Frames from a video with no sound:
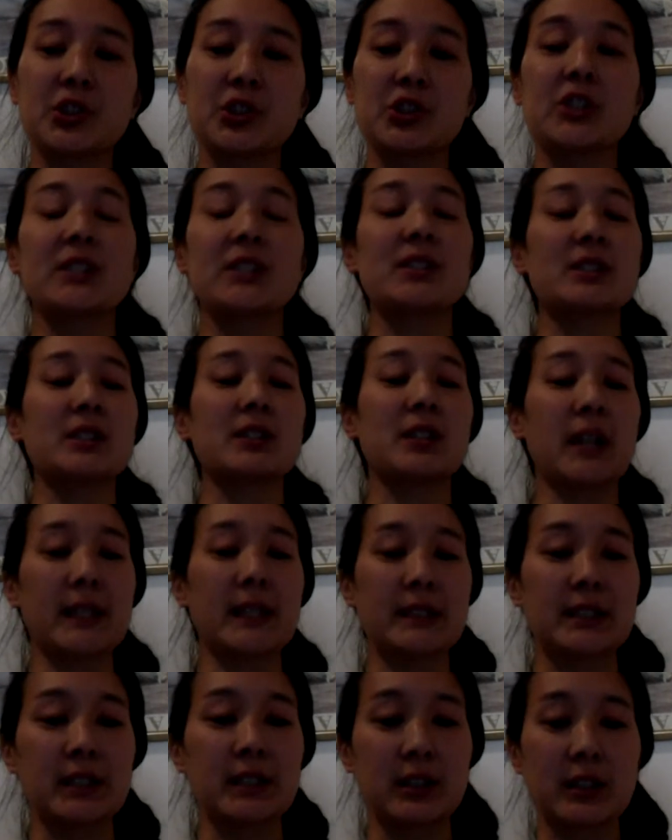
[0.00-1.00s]
is just the
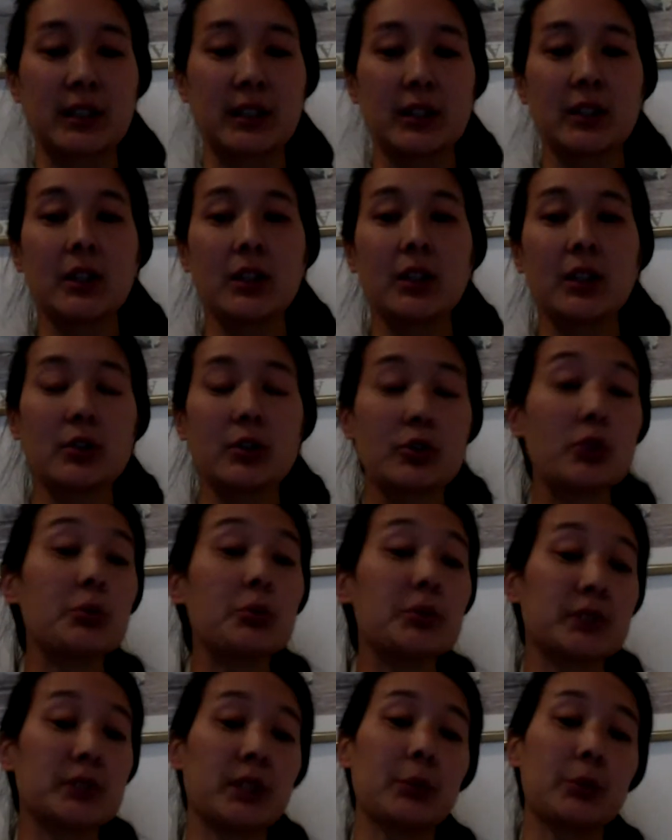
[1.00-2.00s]
idea that
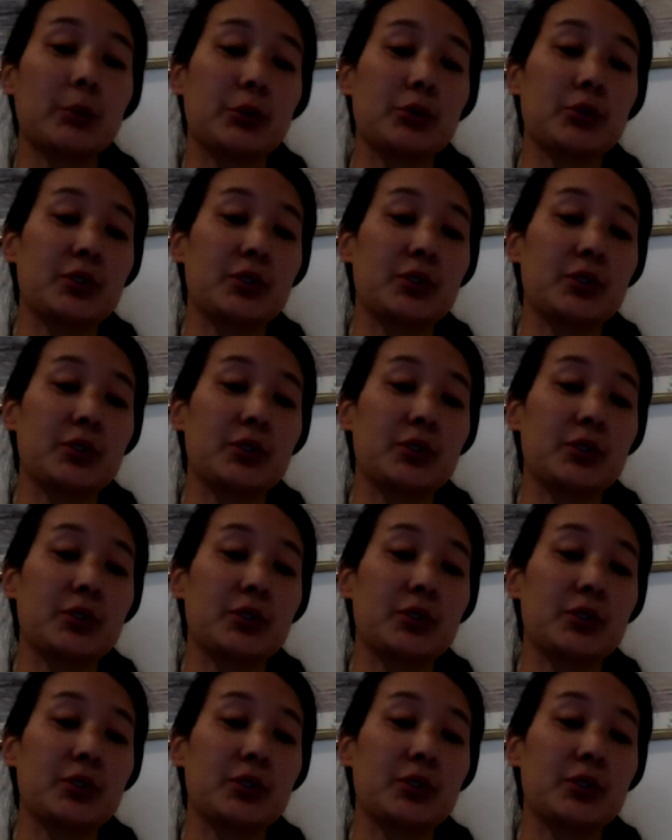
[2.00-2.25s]
global